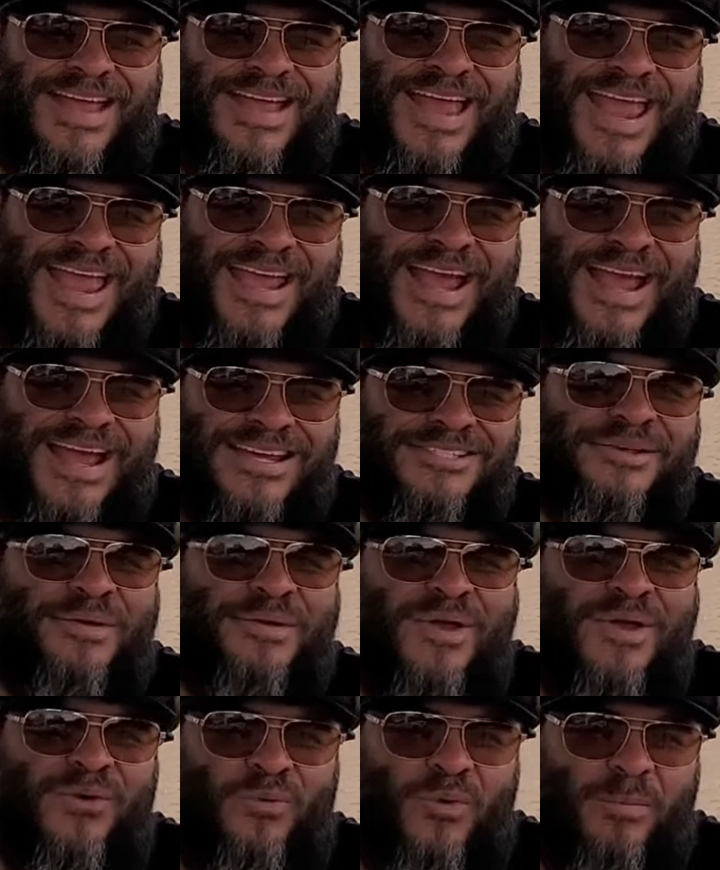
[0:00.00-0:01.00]
Hey guys,
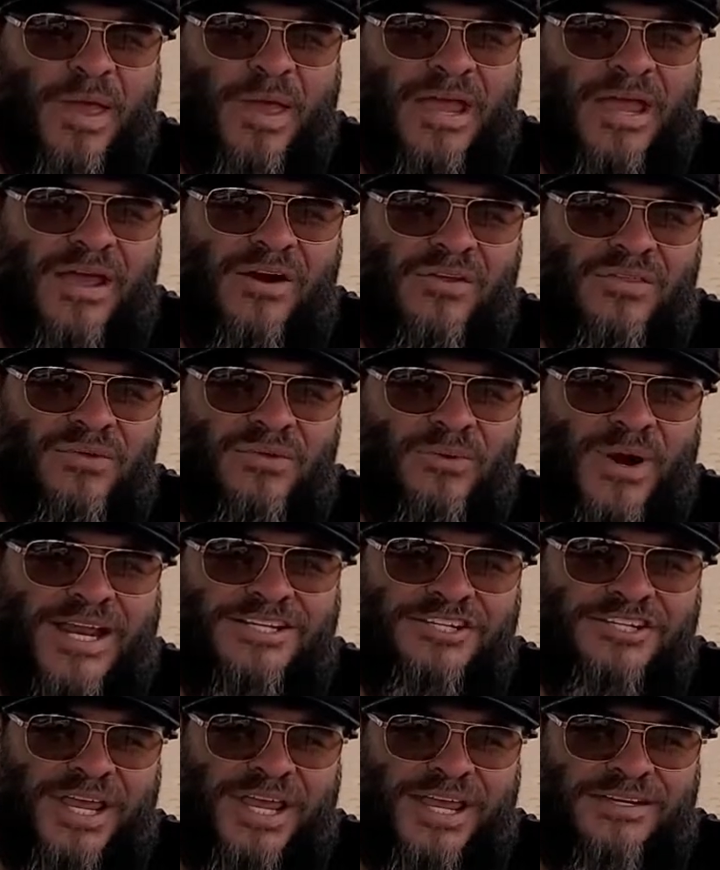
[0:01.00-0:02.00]
we're back out on the
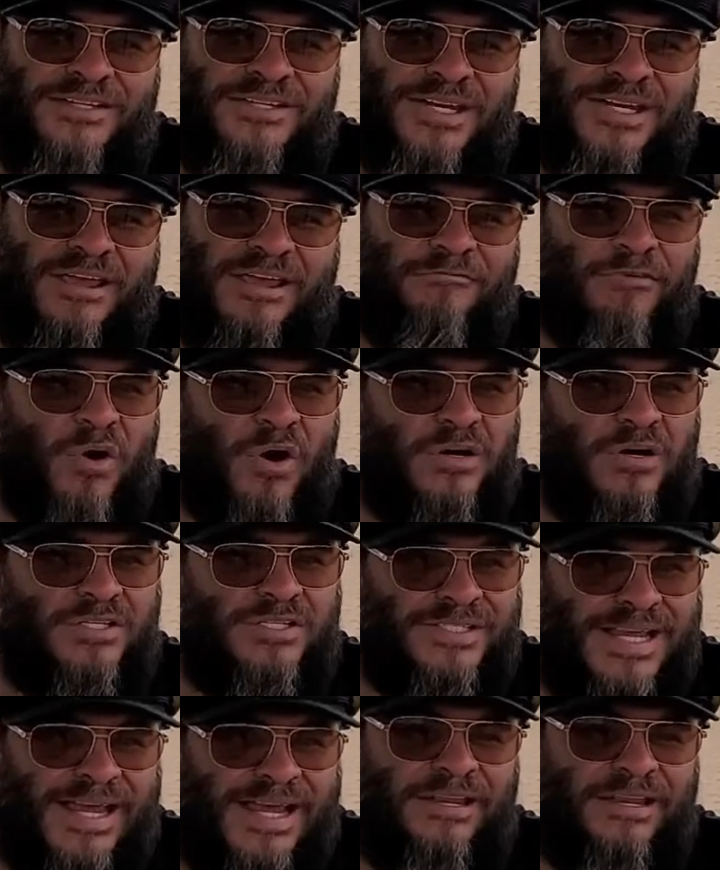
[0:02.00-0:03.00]
range again today for our
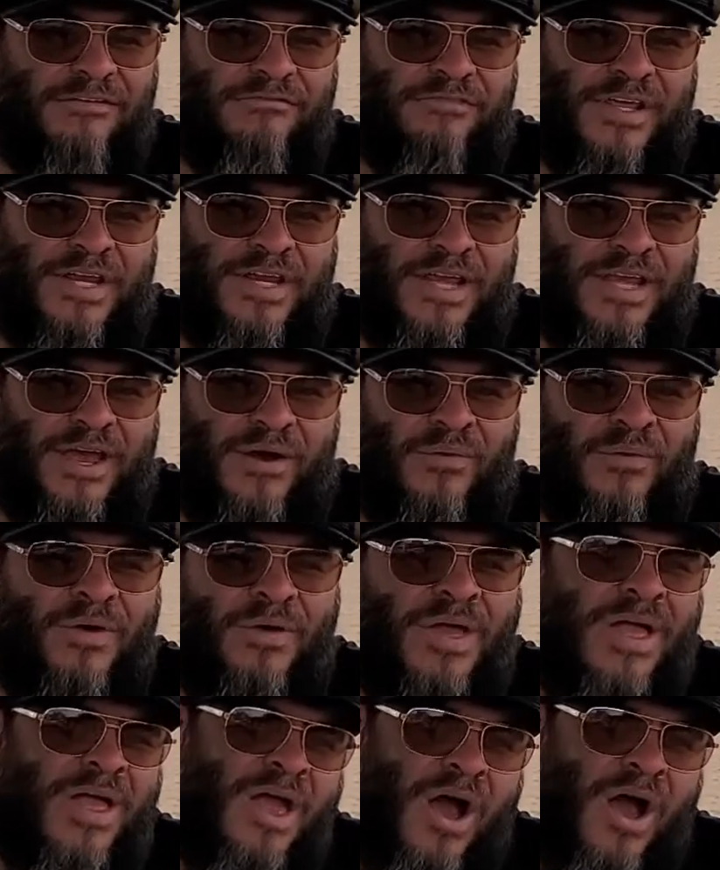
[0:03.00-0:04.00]
second video
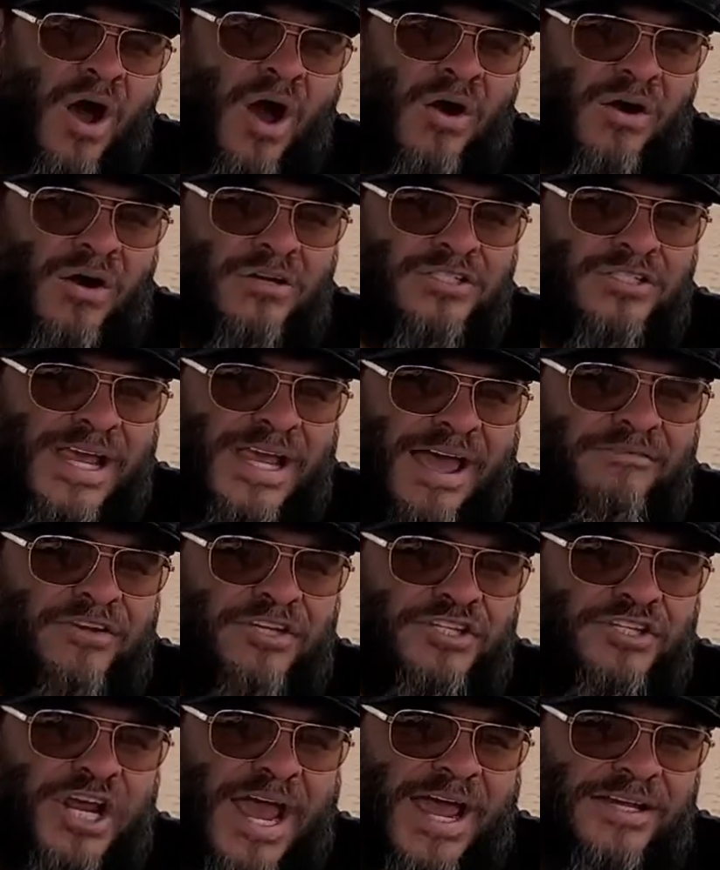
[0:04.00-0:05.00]
on our
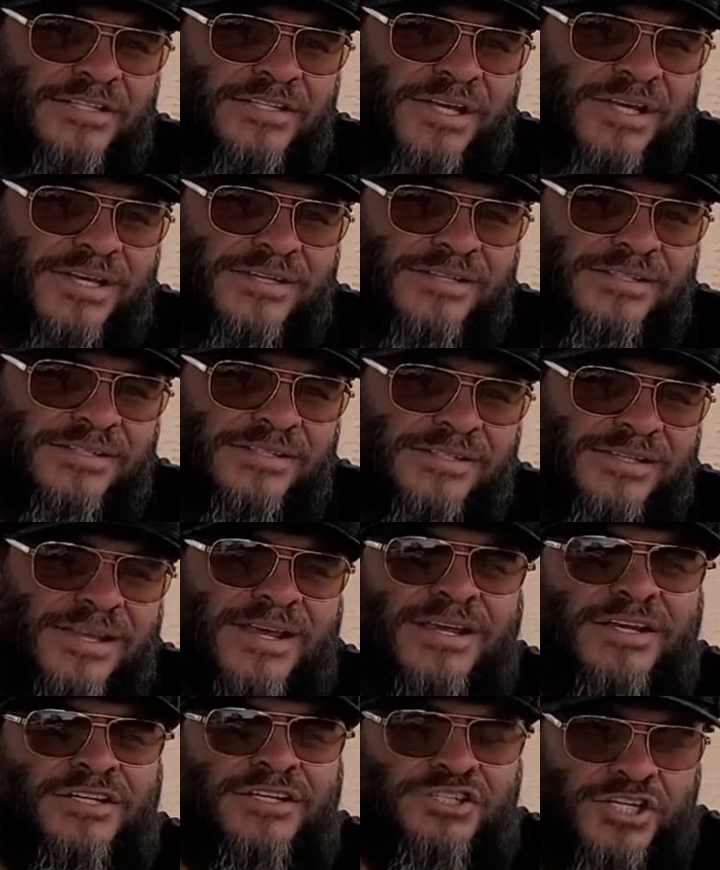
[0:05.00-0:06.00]
Savage Access
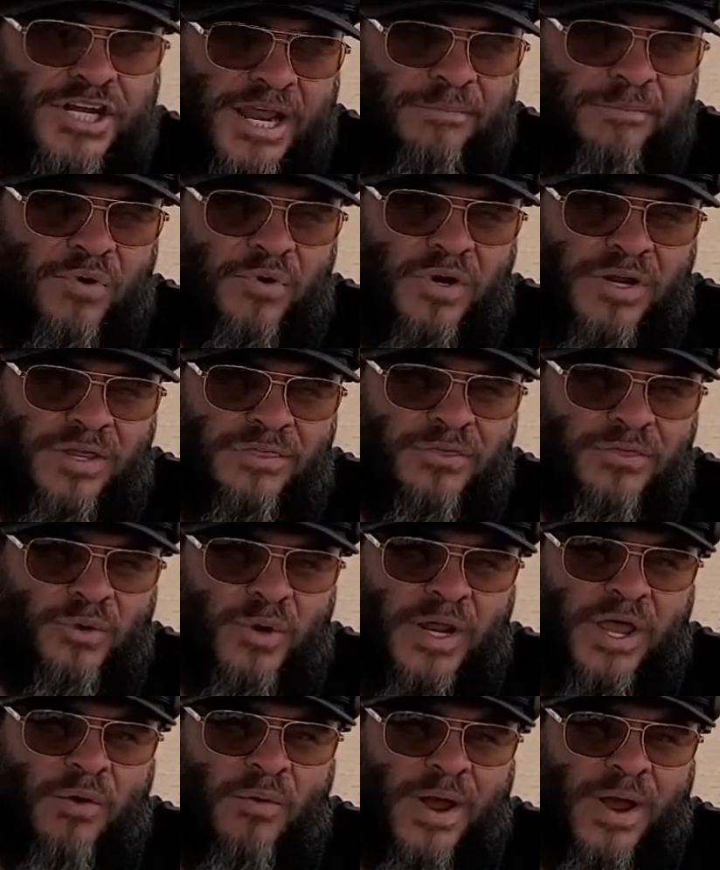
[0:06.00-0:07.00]
chambered in
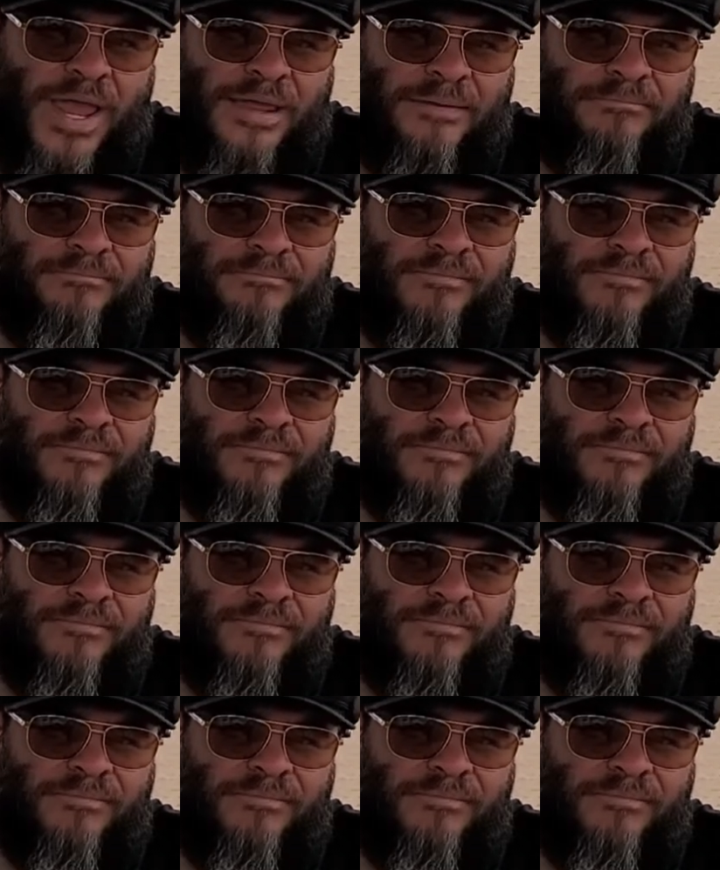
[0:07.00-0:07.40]
308.